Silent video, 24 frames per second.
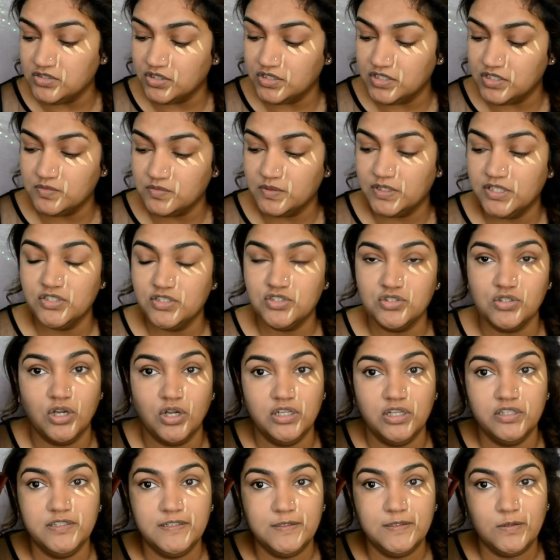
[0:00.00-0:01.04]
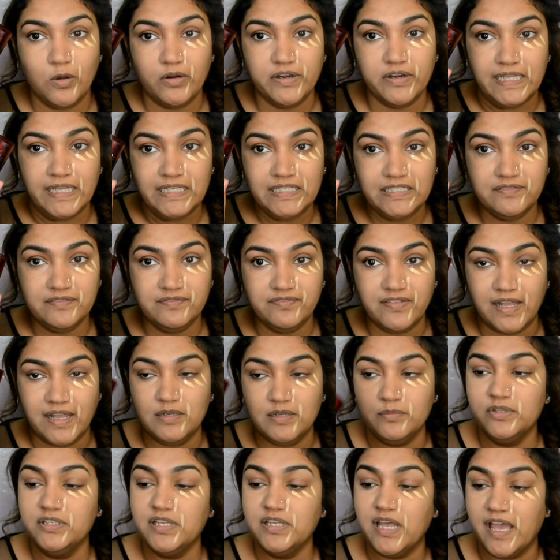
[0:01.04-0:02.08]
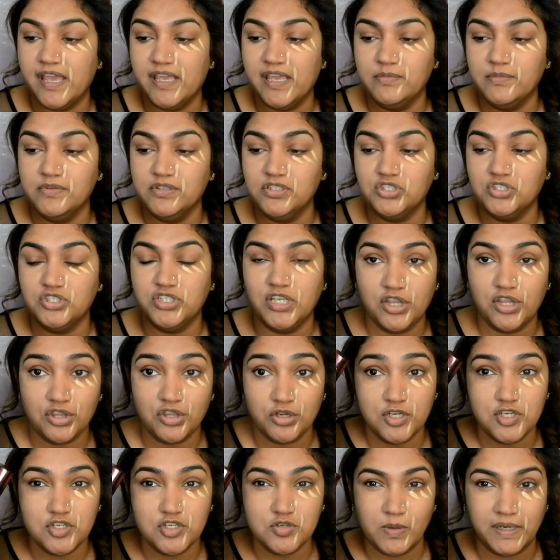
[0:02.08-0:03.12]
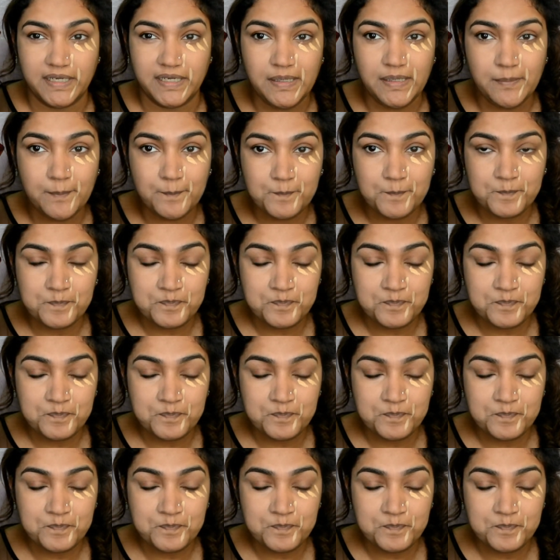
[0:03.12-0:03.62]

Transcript: So this one is called the L'Oreal Infallible IMD Shade 320.